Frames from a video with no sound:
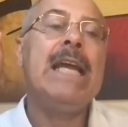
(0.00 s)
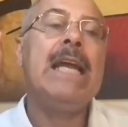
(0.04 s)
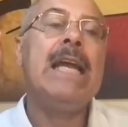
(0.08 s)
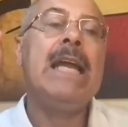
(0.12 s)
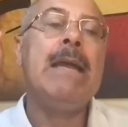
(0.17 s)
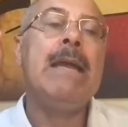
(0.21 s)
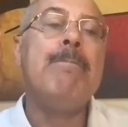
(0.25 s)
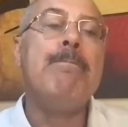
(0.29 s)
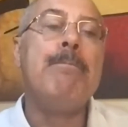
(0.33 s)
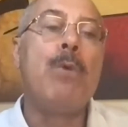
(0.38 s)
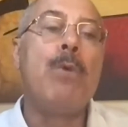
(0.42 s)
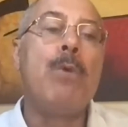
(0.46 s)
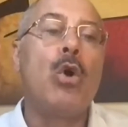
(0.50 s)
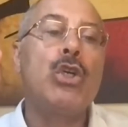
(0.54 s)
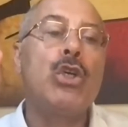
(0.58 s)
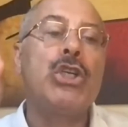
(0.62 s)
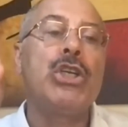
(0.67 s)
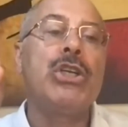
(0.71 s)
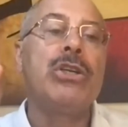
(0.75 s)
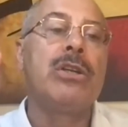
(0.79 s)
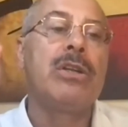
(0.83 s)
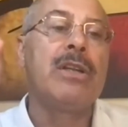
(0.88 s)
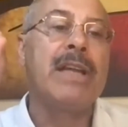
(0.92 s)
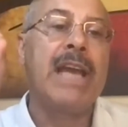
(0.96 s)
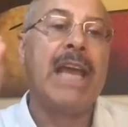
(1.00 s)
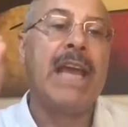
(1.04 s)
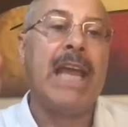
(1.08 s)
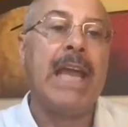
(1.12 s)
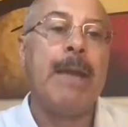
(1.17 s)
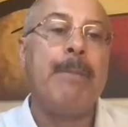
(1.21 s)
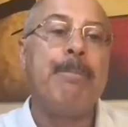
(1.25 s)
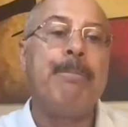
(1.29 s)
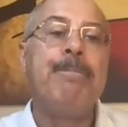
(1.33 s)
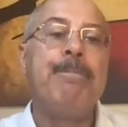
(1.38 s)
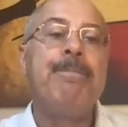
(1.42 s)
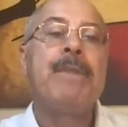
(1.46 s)
emotional
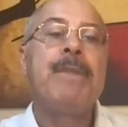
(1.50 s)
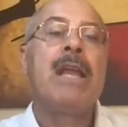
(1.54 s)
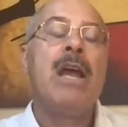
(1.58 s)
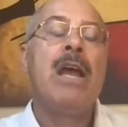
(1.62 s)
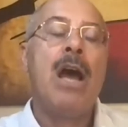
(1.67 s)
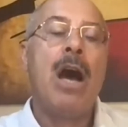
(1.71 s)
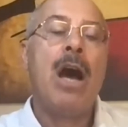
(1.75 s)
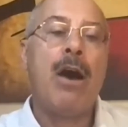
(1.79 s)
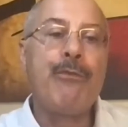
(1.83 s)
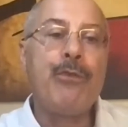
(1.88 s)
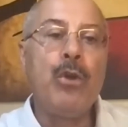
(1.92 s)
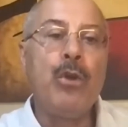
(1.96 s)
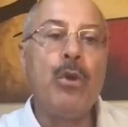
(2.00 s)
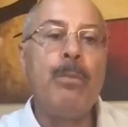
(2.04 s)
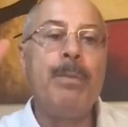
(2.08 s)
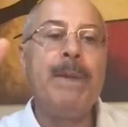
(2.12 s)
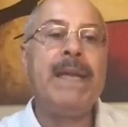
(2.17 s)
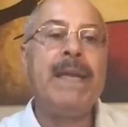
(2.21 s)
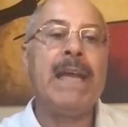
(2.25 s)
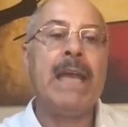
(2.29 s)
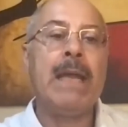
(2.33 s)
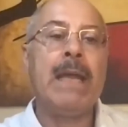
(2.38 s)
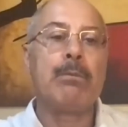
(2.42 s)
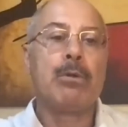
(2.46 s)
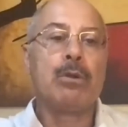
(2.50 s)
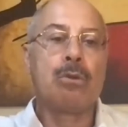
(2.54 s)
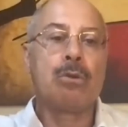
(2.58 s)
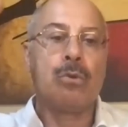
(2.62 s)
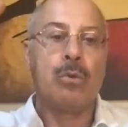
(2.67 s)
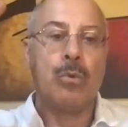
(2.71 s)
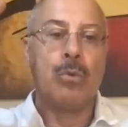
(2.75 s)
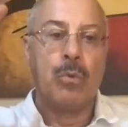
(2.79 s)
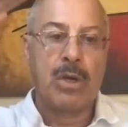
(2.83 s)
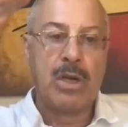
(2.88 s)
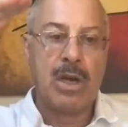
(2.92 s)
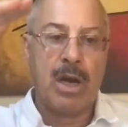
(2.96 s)
game of you being able to
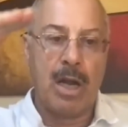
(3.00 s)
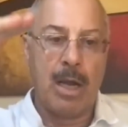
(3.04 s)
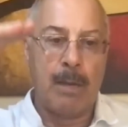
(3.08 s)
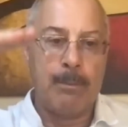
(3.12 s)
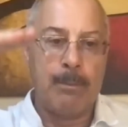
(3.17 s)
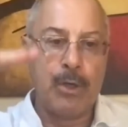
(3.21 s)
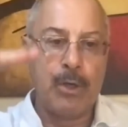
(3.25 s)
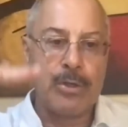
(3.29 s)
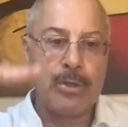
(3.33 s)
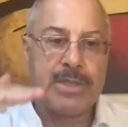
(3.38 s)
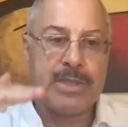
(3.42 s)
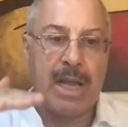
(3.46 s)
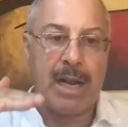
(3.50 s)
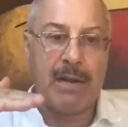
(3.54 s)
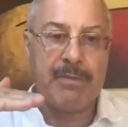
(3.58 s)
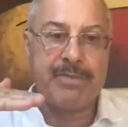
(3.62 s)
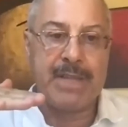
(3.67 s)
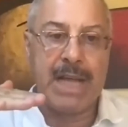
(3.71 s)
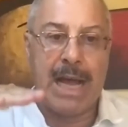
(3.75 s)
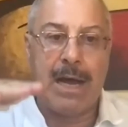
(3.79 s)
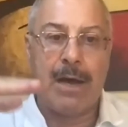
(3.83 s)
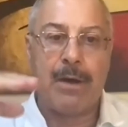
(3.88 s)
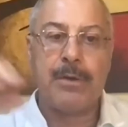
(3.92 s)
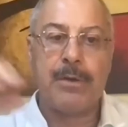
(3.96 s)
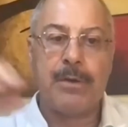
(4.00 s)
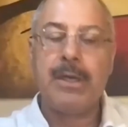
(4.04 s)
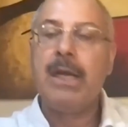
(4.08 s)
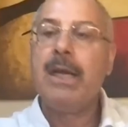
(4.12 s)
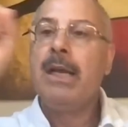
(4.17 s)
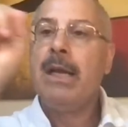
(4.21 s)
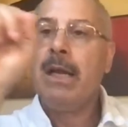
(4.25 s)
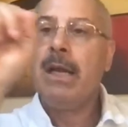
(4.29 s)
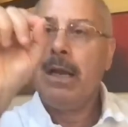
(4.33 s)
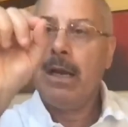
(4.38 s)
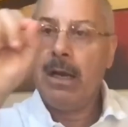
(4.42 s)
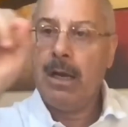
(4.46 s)
calm yourself down
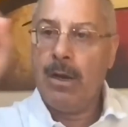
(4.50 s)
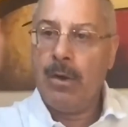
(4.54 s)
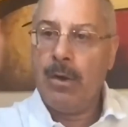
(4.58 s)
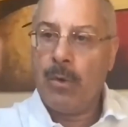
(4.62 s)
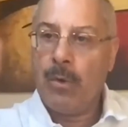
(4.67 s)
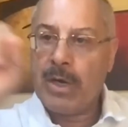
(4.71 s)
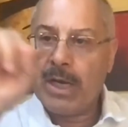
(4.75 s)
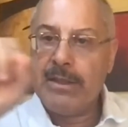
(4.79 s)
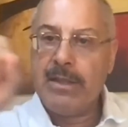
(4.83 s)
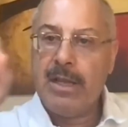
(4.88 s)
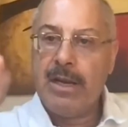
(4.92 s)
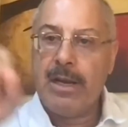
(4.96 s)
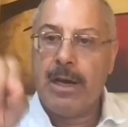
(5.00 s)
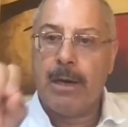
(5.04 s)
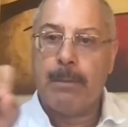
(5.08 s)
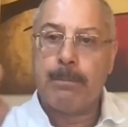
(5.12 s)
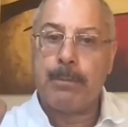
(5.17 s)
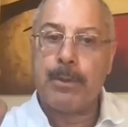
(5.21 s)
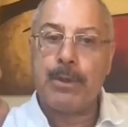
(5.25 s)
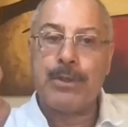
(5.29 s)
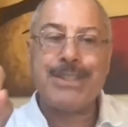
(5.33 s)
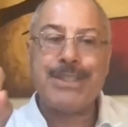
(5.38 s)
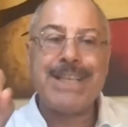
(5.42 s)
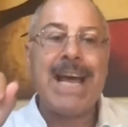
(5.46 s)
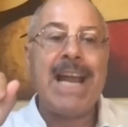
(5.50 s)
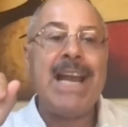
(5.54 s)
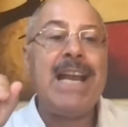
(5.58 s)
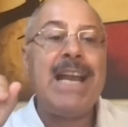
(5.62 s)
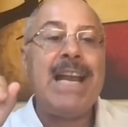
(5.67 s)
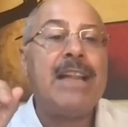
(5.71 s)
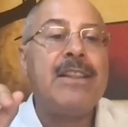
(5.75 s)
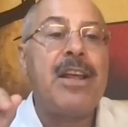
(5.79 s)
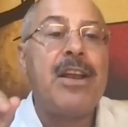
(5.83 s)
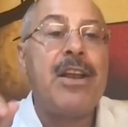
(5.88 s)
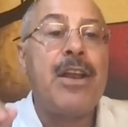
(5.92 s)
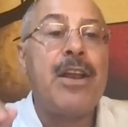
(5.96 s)
Look at the numbers and
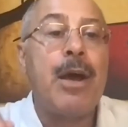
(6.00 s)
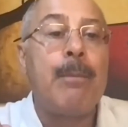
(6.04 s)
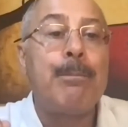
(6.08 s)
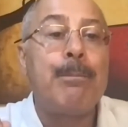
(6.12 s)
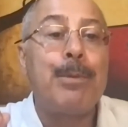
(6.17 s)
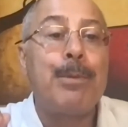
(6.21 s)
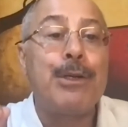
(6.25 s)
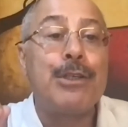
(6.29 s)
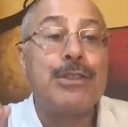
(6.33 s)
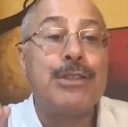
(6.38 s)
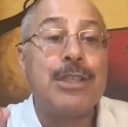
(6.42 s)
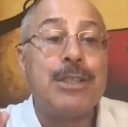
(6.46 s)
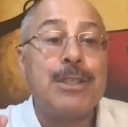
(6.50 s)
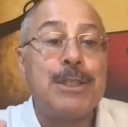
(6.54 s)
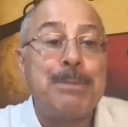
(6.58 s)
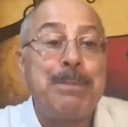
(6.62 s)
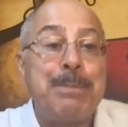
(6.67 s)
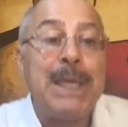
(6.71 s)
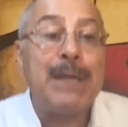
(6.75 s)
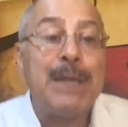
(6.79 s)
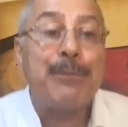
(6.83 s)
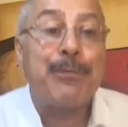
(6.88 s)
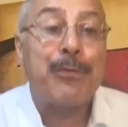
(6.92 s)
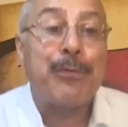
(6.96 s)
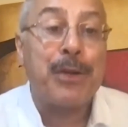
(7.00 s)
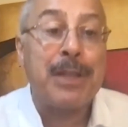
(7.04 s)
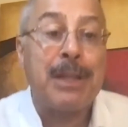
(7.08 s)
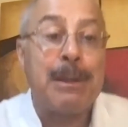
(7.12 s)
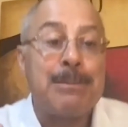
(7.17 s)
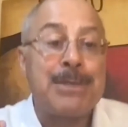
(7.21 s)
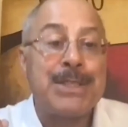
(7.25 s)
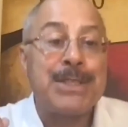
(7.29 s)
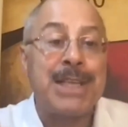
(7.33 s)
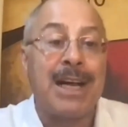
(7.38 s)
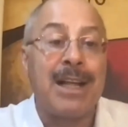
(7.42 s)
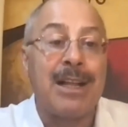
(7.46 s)
let the numbers speak for
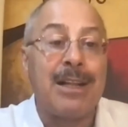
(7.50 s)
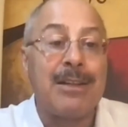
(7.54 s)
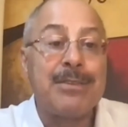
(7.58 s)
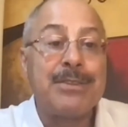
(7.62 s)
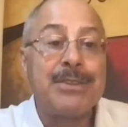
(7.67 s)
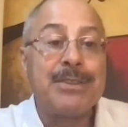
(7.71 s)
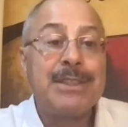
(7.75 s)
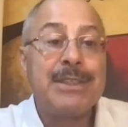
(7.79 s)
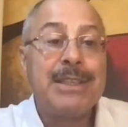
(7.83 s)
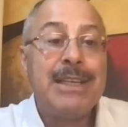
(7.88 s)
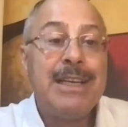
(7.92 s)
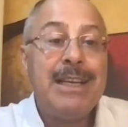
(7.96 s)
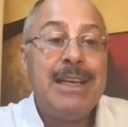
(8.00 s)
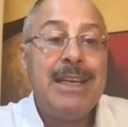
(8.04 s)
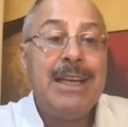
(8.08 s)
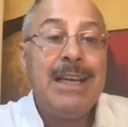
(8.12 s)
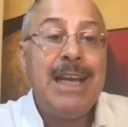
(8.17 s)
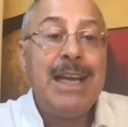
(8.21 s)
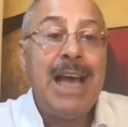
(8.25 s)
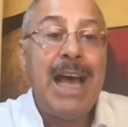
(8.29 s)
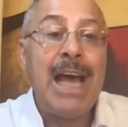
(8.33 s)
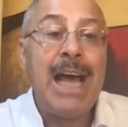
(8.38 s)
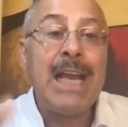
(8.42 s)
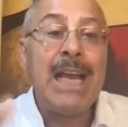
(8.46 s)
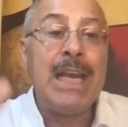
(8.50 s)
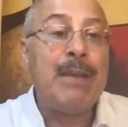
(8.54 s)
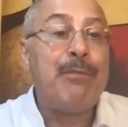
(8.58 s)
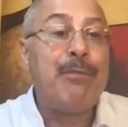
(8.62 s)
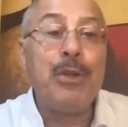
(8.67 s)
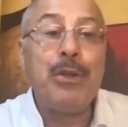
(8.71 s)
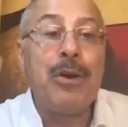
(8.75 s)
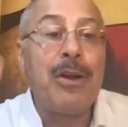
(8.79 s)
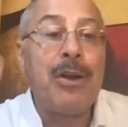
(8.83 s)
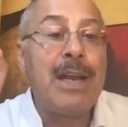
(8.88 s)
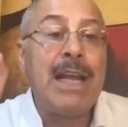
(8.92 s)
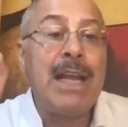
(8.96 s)
themselves. And if
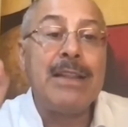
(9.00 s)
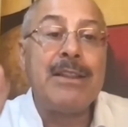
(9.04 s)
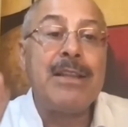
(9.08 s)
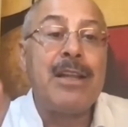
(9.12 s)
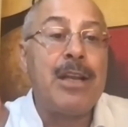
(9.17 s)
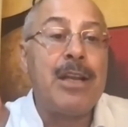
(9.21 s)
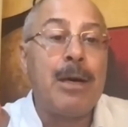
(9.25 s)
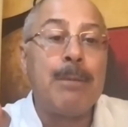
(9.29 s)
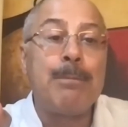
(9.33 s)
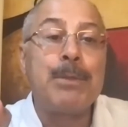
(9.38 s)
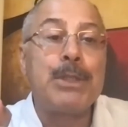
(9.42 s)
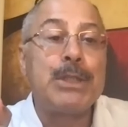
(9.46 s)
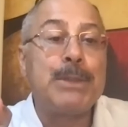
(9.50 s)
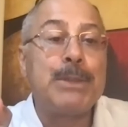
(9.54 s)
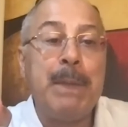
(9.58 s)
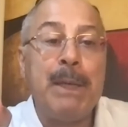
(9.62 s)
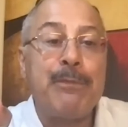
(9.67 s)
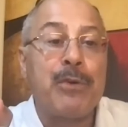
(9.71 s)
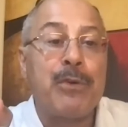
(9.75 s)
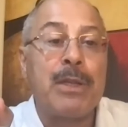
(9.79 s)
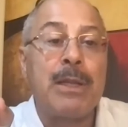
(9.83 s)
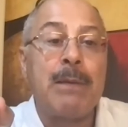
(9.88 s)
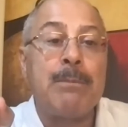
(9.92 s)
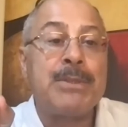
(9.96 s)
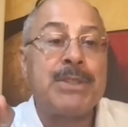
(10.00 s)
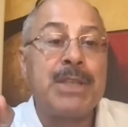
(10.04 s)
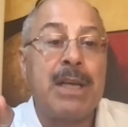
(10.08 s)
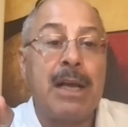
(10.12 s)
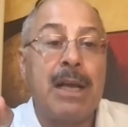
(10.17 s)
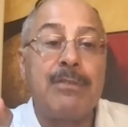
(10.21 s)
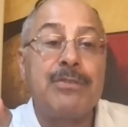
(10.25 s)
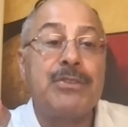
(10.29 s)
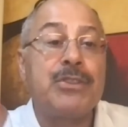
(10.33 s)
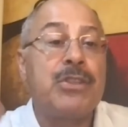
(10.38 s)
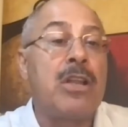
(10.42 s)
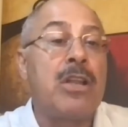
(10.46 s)
you don't let the numbers speak for
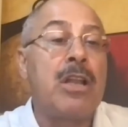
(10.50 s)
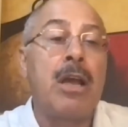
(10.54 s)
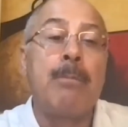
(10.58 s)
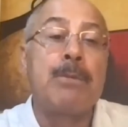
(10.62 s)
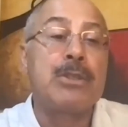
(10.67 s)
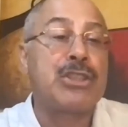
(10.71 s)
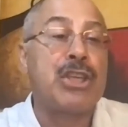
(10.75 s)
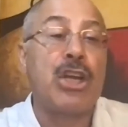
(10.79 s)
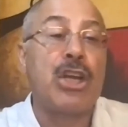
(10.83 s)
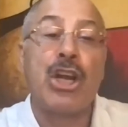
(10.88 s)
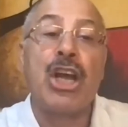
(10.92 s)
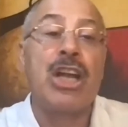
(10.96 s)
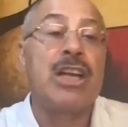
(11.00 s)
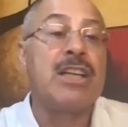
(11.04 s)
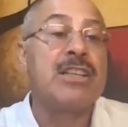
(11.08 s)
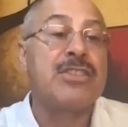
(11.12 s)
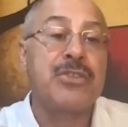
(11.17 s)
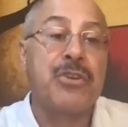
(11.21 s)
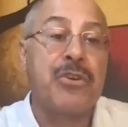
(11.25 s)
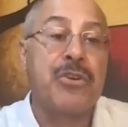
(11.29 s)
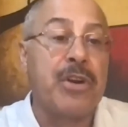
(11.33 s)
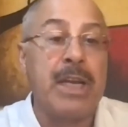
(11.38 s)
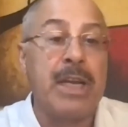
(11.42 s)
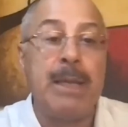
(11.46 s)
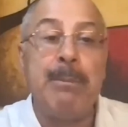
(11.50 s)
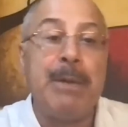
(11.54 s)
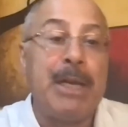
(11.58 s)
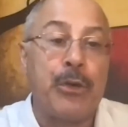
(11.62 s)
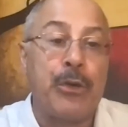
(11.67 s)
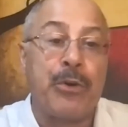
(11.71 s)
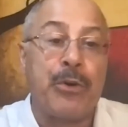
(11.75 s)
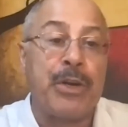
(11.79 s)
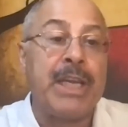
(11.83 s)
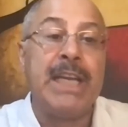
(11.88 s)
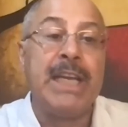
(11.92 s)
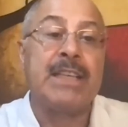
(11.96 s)
themselves, the numbers are going to scream in
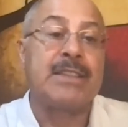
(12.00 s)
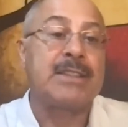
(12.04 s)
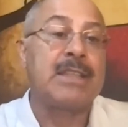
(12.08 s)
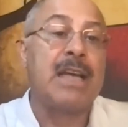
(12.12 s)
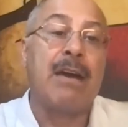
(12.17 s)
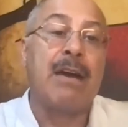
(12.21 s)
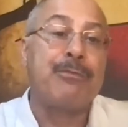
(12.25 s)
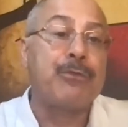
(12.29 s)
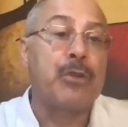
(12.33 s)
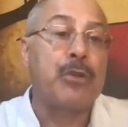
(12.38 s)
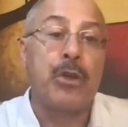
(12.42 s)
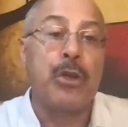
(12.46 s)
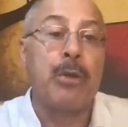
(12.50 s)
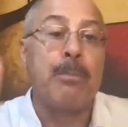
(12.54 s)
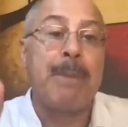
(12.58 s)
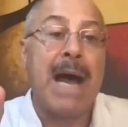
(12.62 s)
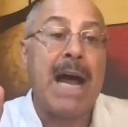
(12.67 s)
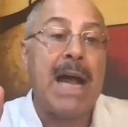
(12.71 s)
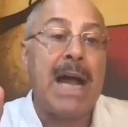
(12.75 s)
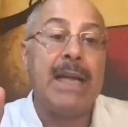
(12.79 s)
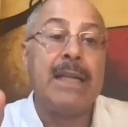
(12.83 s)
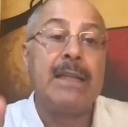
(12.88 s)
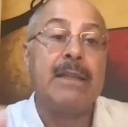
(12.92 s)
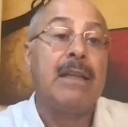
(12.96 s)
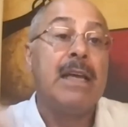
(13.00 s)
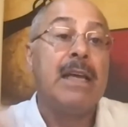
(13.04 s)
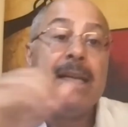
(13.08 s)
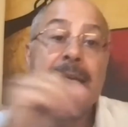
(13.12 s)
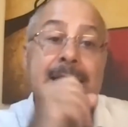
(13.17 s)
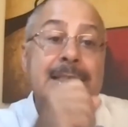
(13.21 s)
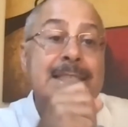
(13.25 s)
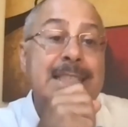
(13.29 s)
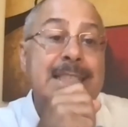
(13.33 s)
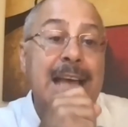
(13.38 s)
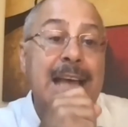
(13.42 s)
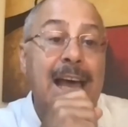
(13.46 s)
your ears after you buy it,
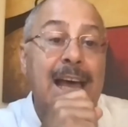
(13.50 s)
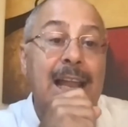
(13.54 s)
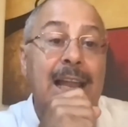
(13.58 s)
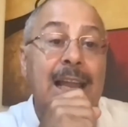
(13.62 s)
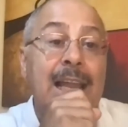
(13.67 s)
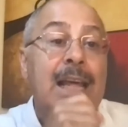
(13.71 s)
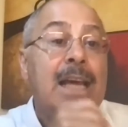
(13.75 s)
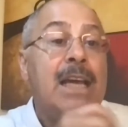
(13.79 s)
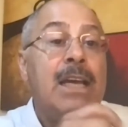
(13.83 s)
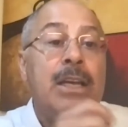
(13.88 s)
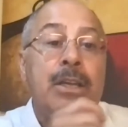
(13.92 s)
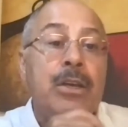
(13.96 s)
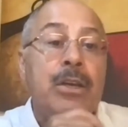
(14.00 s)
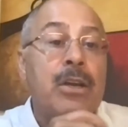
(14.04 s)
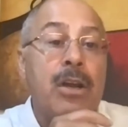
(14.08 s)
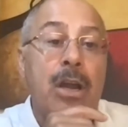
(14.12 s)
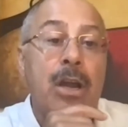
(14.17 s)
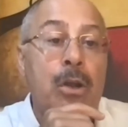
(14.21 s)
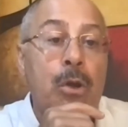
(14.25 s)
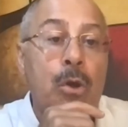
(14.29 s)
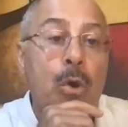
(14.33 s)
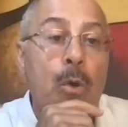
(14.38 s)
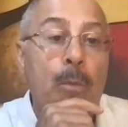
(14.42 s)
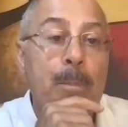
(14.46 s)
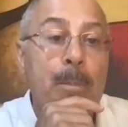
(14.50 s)
sell, you're going to go